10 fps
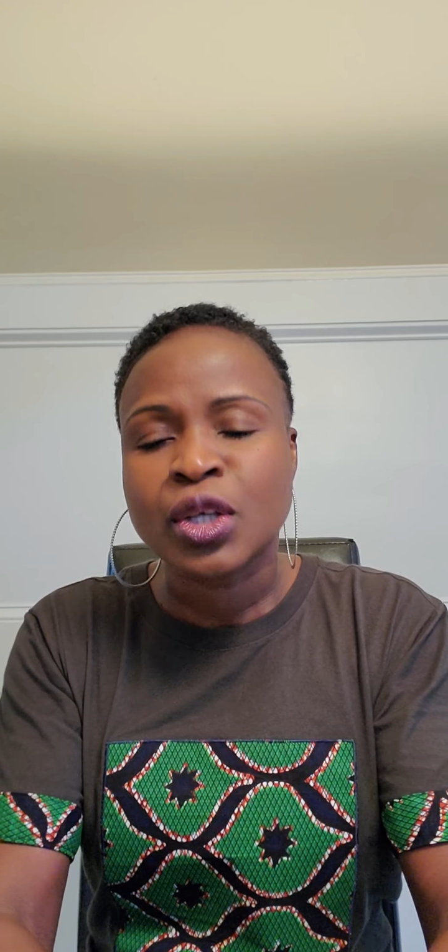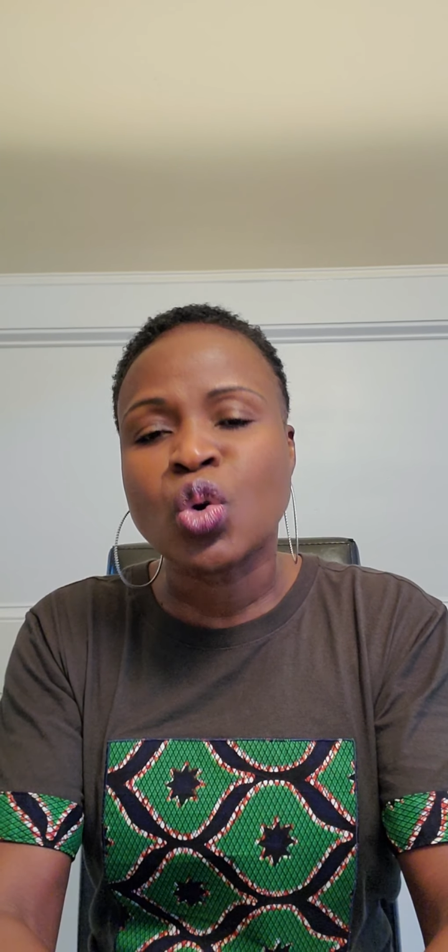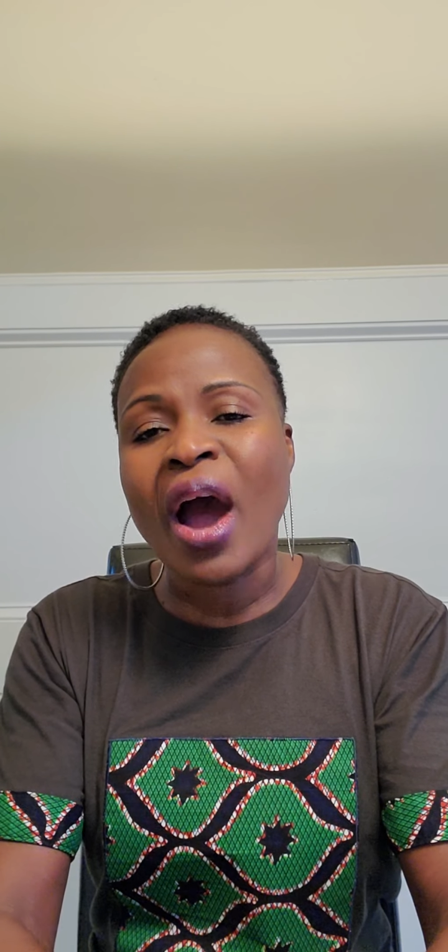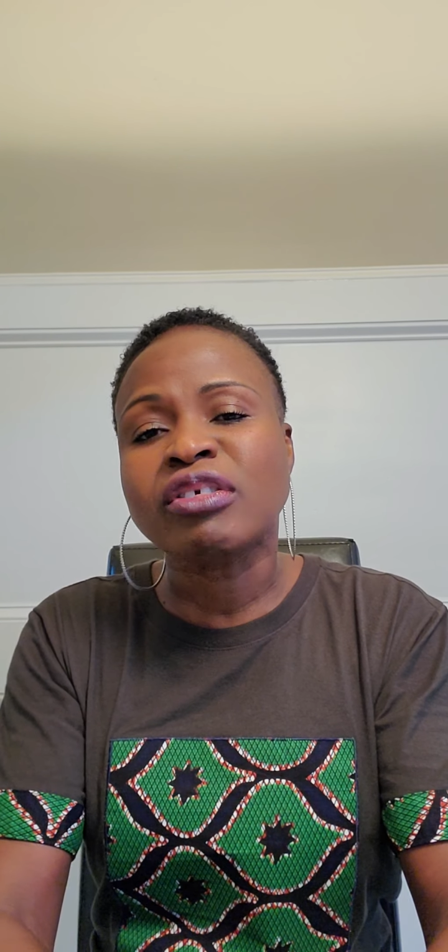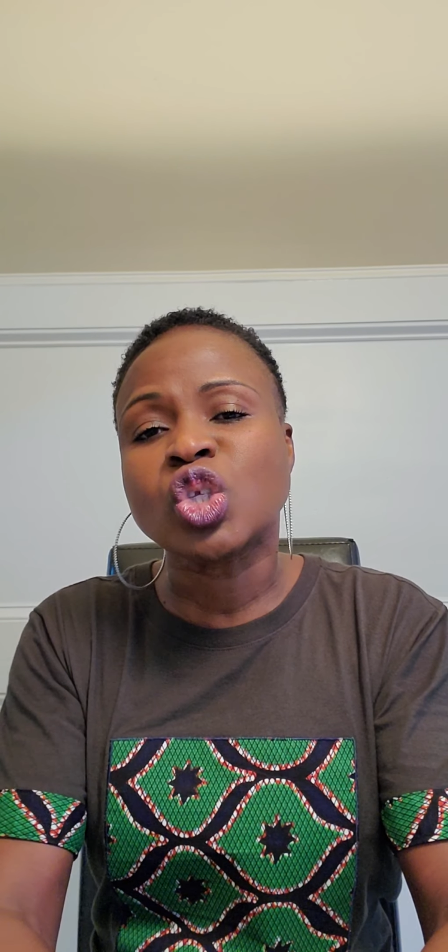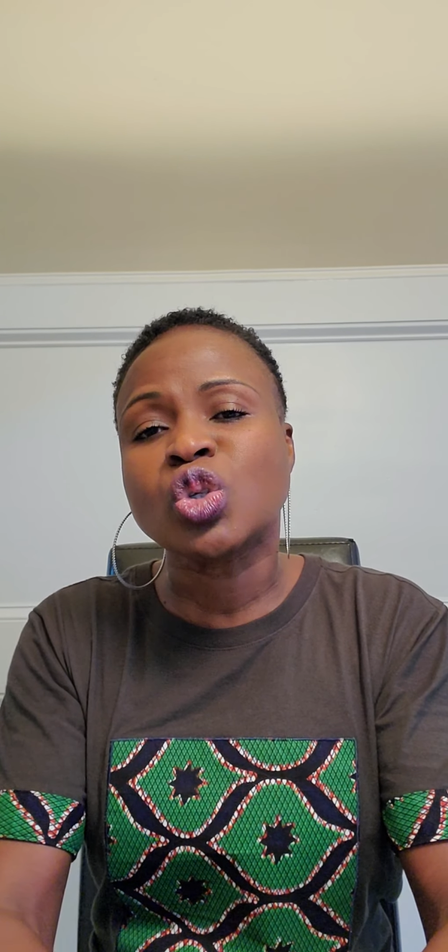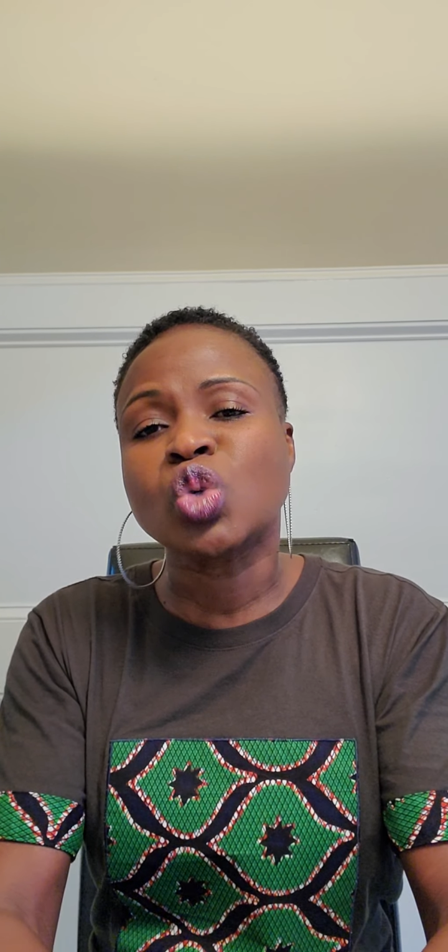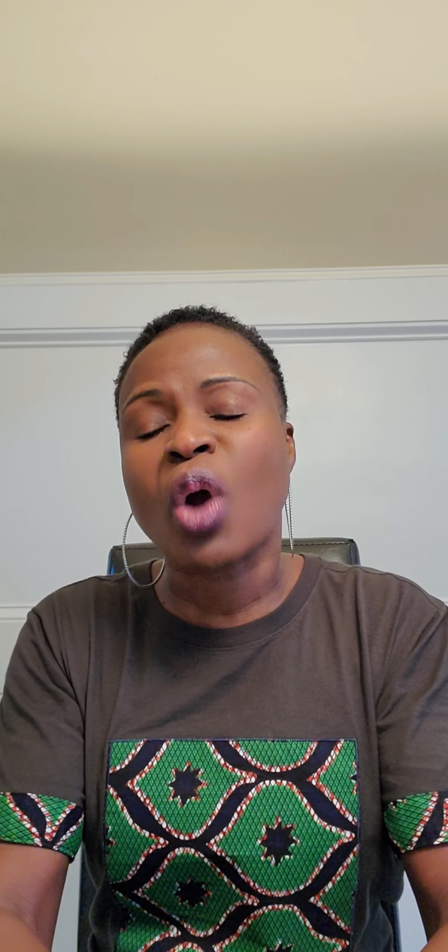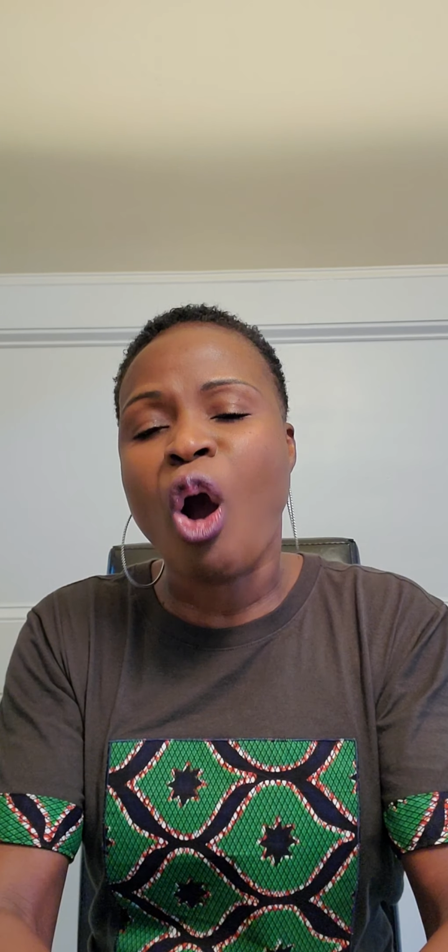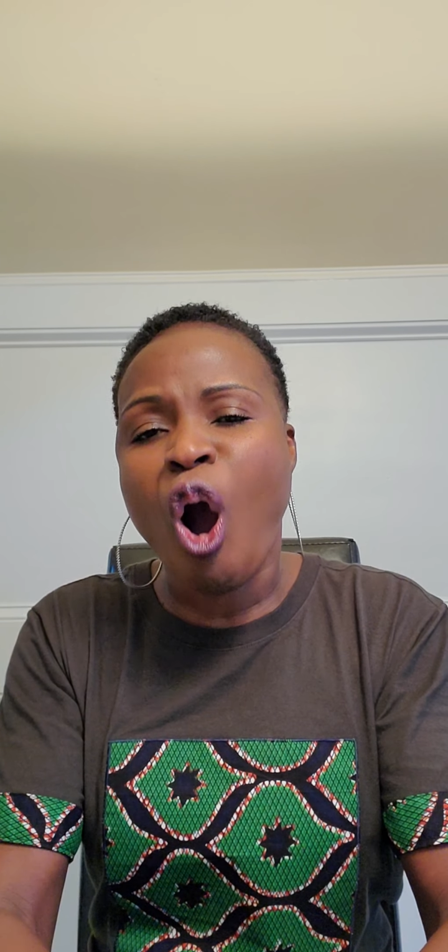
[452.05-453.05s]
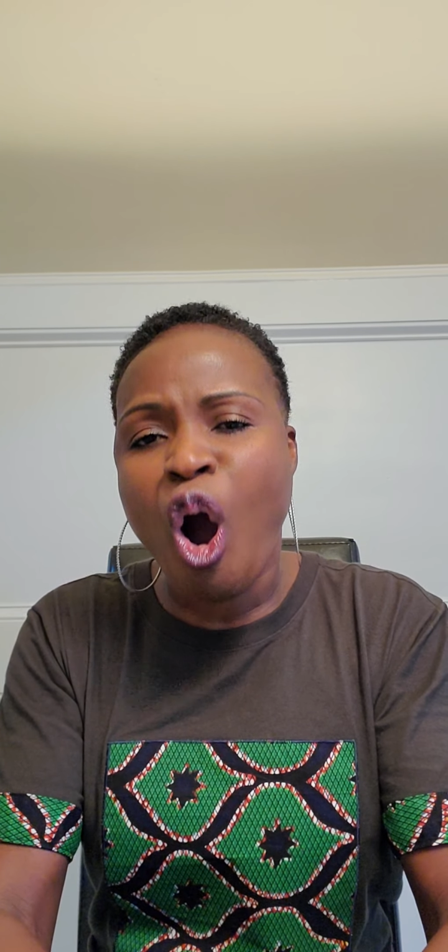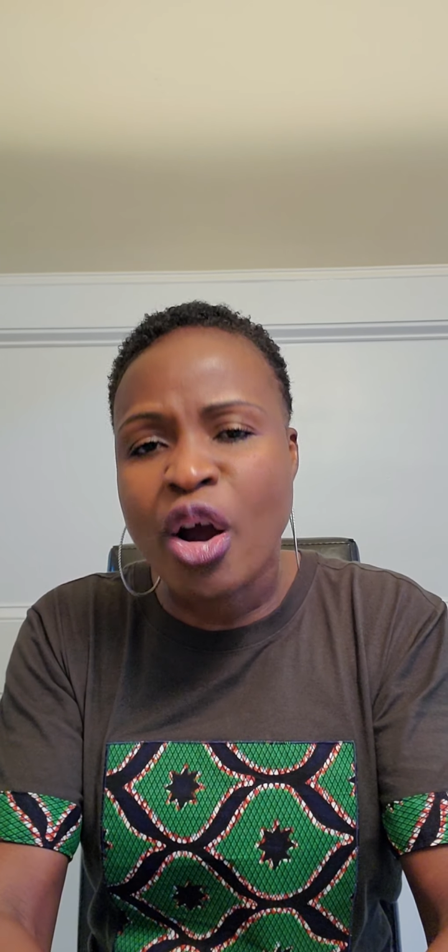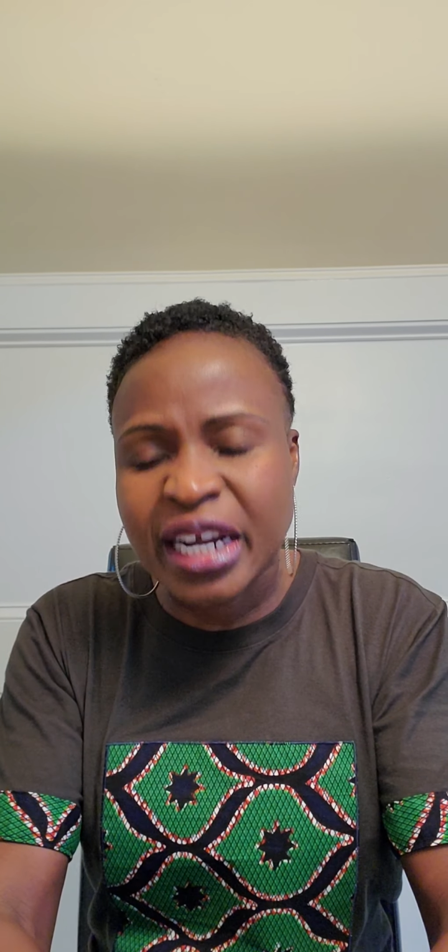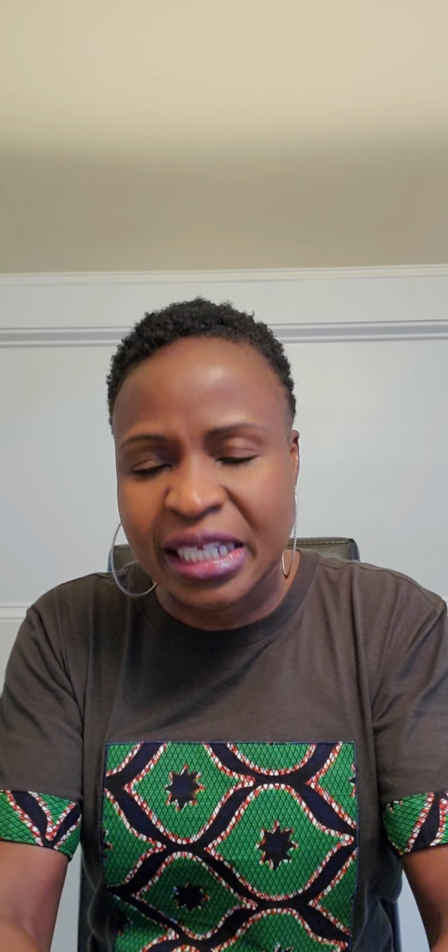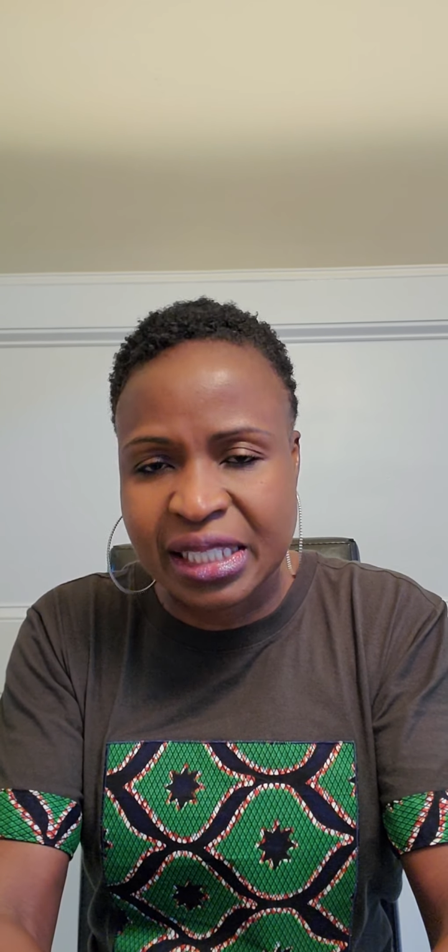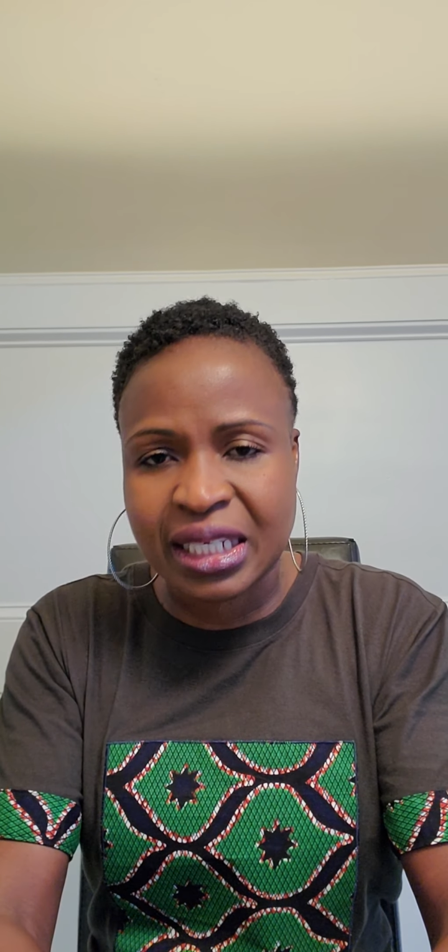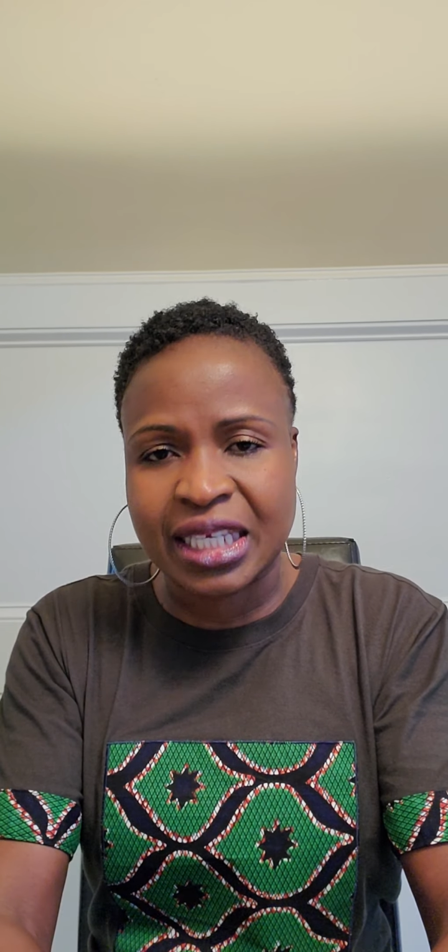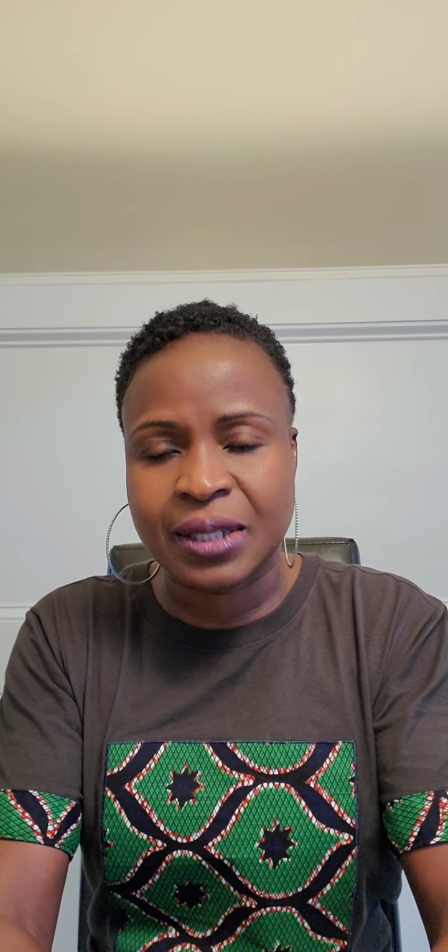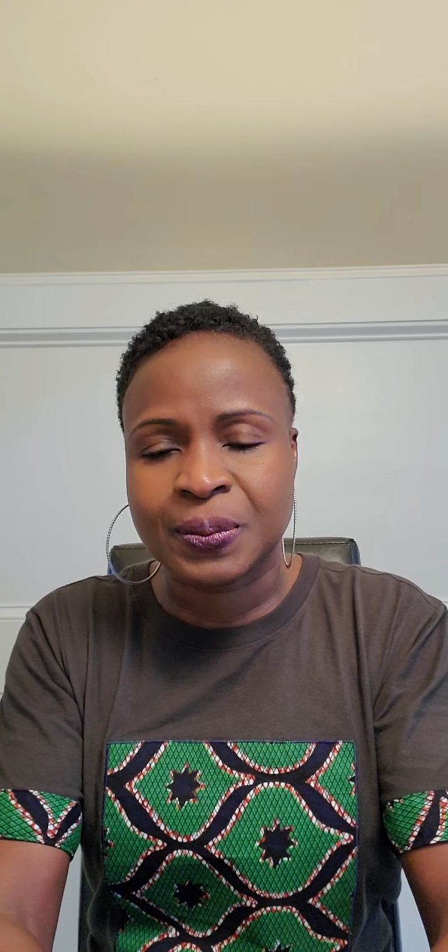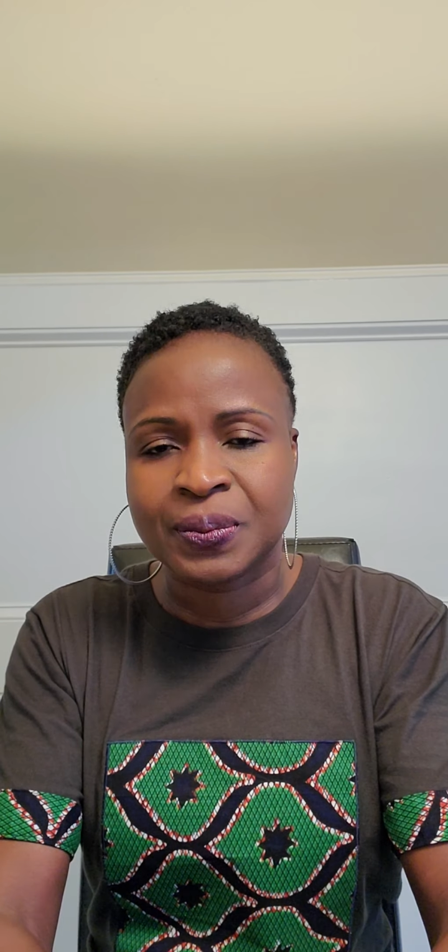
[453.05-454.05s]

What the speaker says: You have to do it honestly.